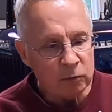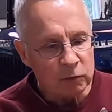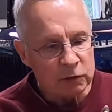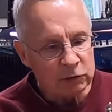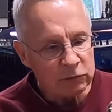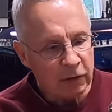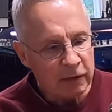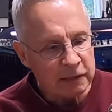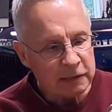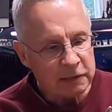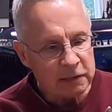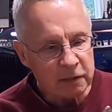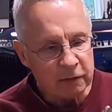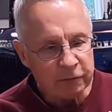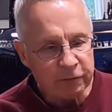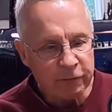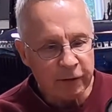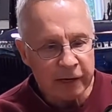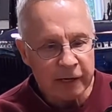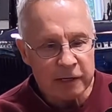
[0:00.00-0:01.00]
which runs the
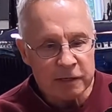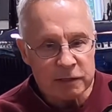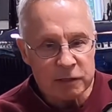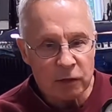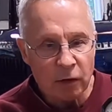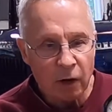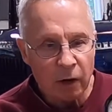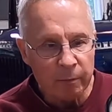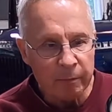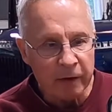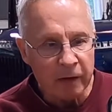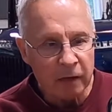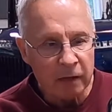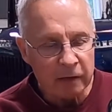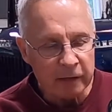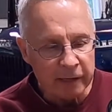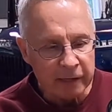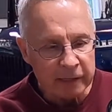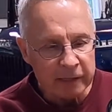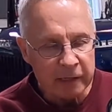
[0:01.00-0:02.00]
Frick
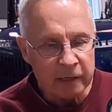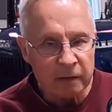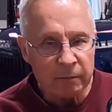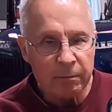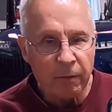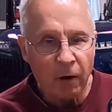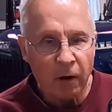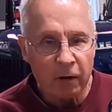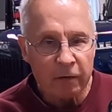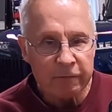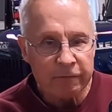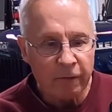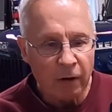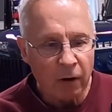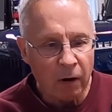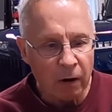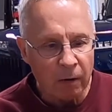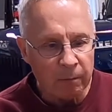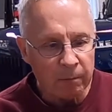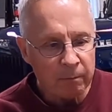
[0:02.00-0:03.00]
Sawmill at Kinder Park
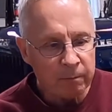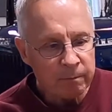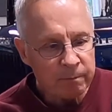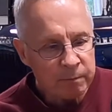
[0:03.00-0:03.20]
Farm.